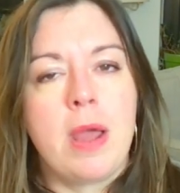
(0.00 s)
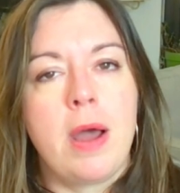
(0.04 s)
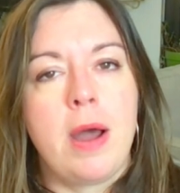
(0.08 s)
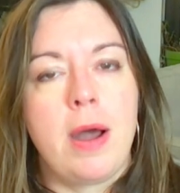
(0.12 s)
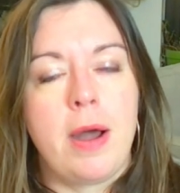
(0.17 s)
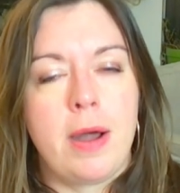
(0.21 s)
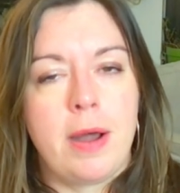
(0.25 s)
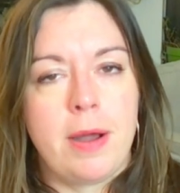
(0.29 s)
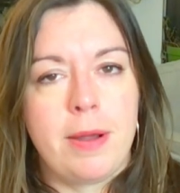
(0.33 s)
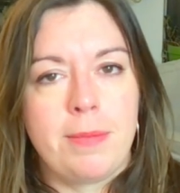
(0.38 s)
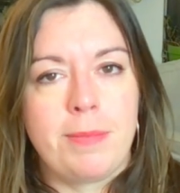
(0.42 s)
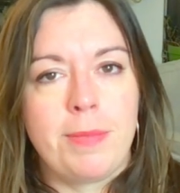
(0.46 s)

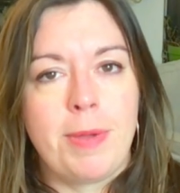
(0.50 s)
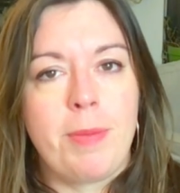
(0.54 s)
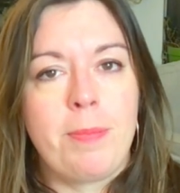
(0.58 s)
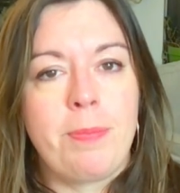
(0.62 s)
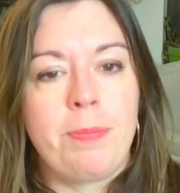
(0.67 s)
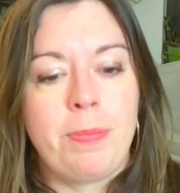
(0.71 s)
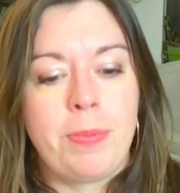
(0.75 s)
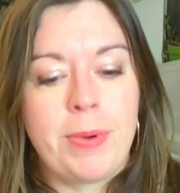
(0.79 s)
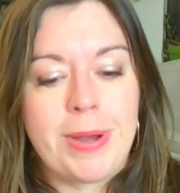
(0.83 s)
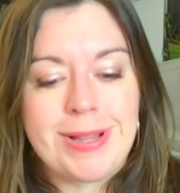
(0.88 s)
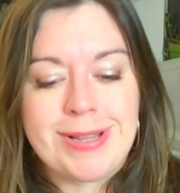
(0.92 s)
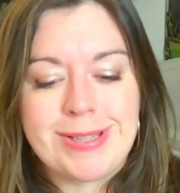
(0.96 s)

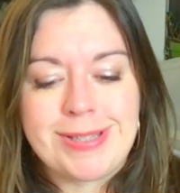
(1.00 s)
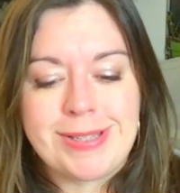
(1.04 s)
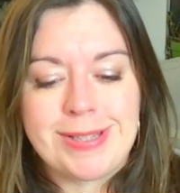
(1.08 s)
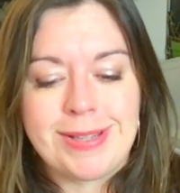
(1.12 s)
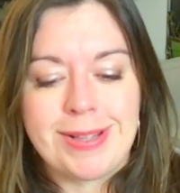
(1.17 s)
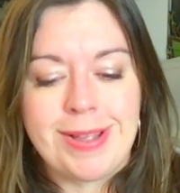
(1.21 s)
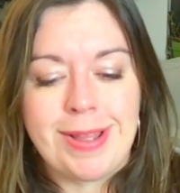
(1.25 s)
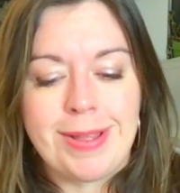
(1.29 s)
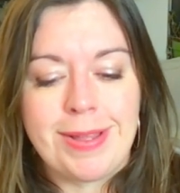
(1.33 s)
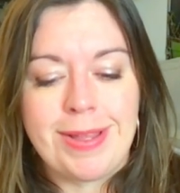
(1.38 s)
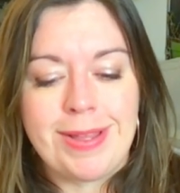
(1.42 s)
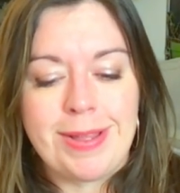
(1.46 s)

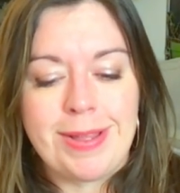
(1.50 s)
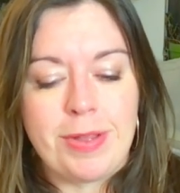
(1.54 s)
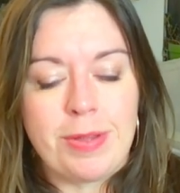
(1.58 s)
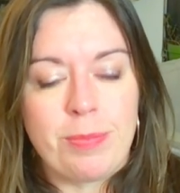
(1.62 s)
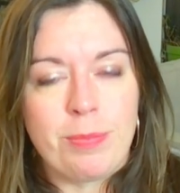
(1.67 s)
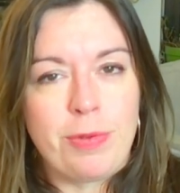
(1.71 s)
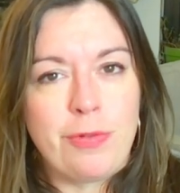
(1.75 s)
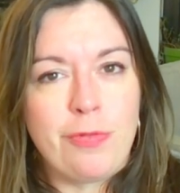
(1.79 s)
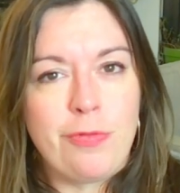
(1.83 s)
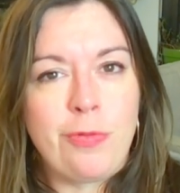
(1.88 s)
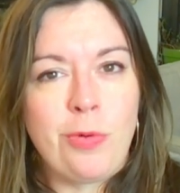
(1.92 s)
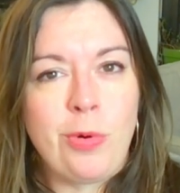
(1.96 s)
But
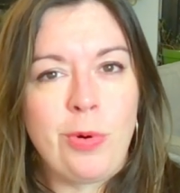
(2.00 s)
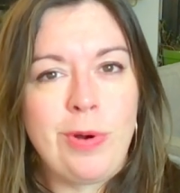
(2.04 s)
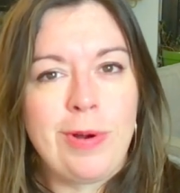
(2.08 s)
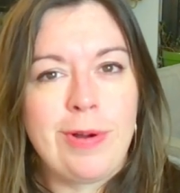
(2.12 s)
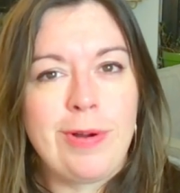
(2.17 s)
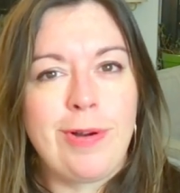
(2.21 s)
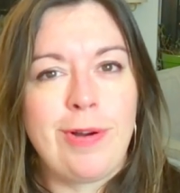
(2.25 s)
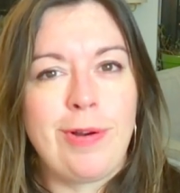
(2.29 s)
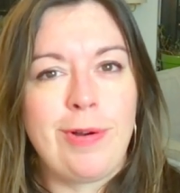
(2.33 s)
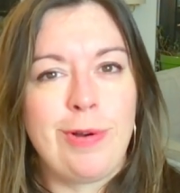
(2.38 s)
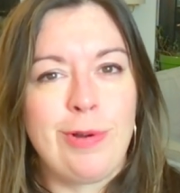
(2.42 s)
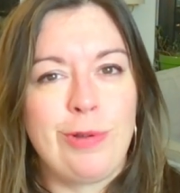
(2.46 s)

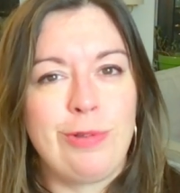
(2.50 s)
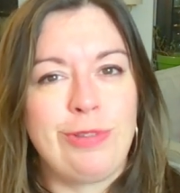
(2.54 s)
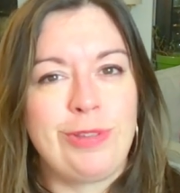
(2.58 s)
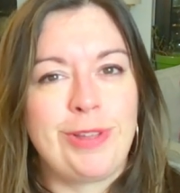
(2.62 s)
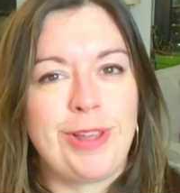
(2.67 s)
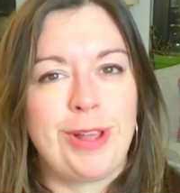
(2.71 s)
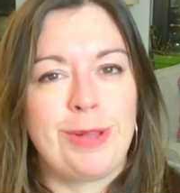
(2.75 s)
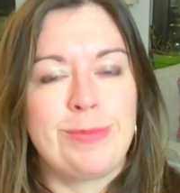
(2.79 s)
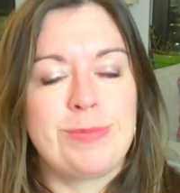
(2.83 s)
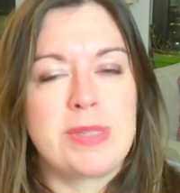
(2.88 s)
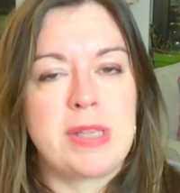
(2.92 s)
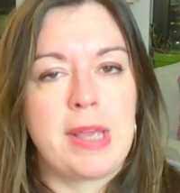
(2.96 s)
before Earth
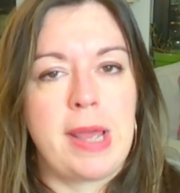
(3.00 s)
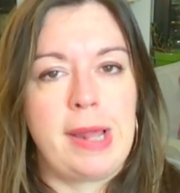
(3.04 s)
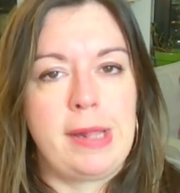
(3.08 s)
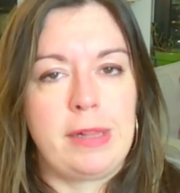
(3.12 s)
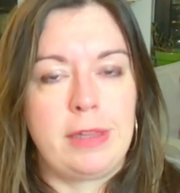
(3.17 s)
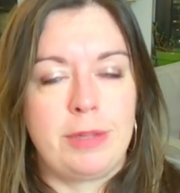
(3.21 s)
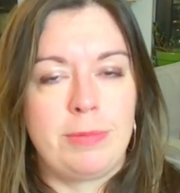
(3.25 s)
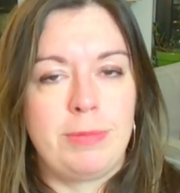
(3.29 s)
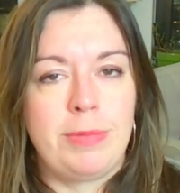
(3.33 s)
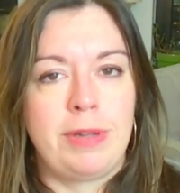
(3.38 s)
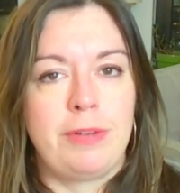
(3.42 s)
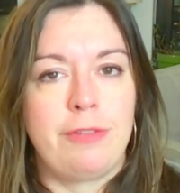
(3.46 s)
comes
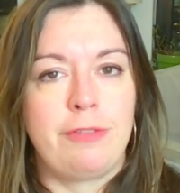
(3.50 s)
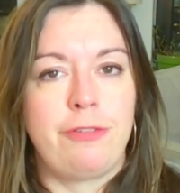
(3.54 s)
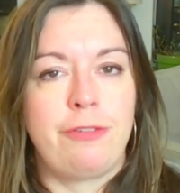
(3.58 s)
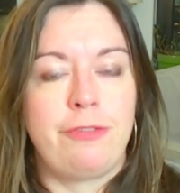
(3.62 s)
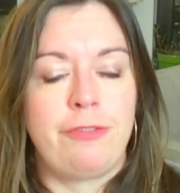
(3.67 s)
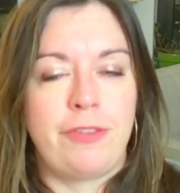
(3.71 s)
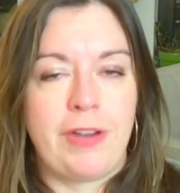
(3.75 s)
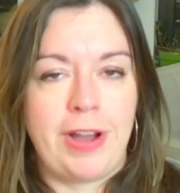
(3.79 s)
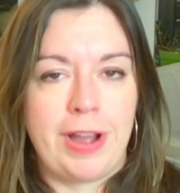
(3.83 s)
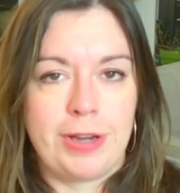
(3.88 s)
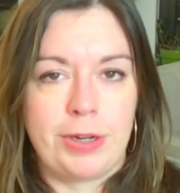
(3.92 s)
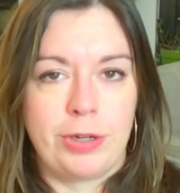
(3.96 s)
element
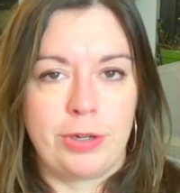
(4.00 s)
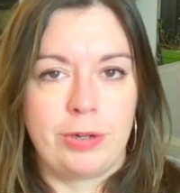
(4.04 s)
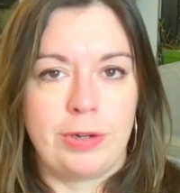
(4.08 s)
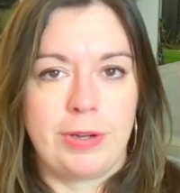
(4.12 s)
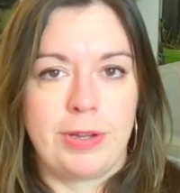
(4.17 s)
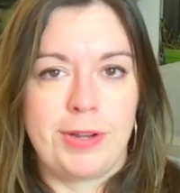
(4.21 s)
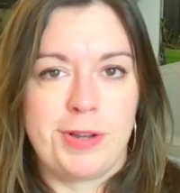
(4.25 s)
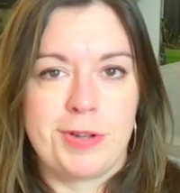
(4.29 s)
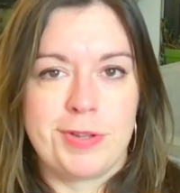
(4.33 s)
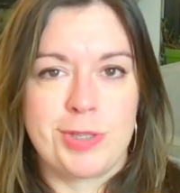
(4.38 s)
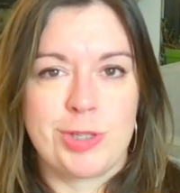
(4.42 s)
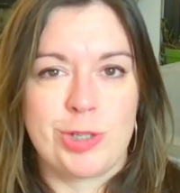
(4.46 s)
fire
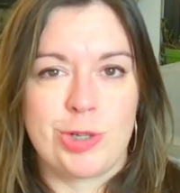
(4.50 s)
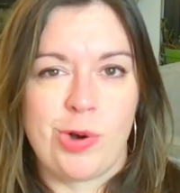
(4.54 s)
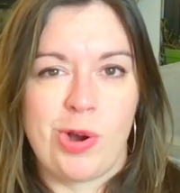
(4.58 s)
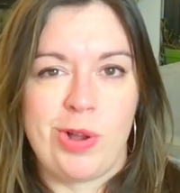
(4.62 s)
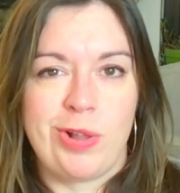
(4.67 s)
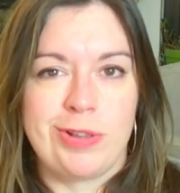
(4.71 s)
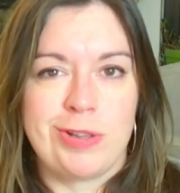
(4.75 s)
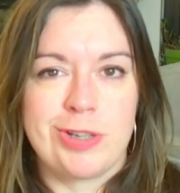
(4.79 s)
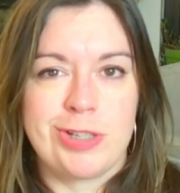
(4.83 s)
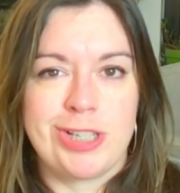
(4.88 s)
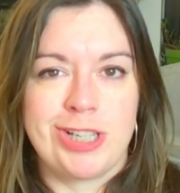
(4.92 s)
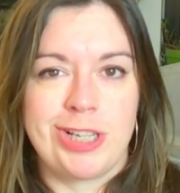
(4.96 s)
in
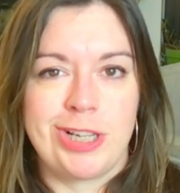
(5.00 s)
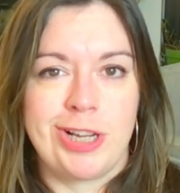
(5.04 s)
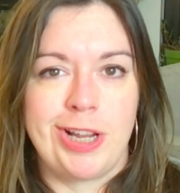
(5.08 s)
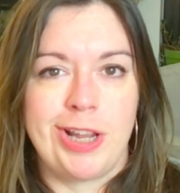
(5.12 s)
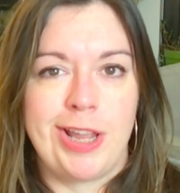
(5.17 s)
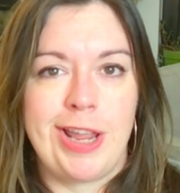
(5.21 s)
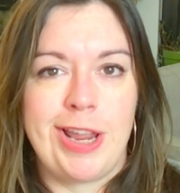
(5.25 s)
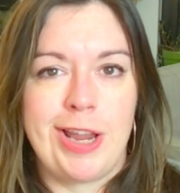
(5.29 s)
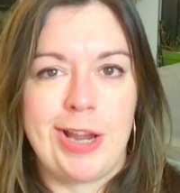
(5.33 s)
astrology.